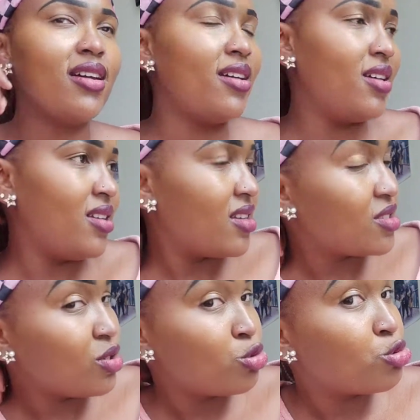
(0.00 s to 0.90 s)
and
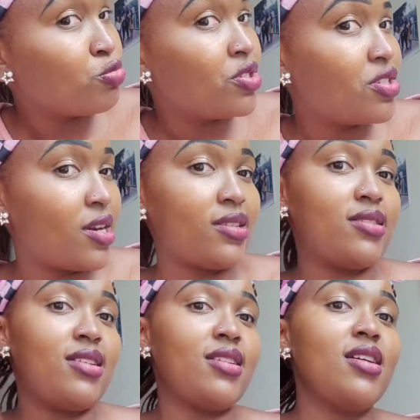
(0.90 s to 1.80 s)
he's not to be
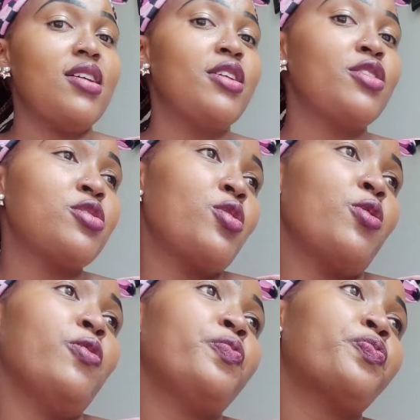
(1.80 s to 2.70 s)
trusted.
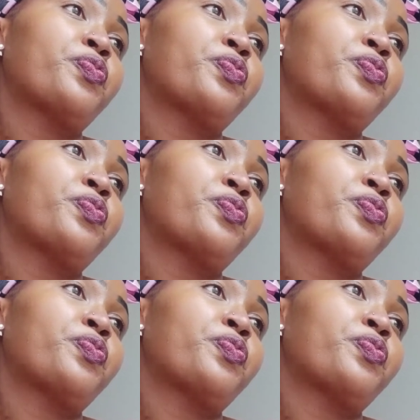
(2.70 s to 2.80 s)
So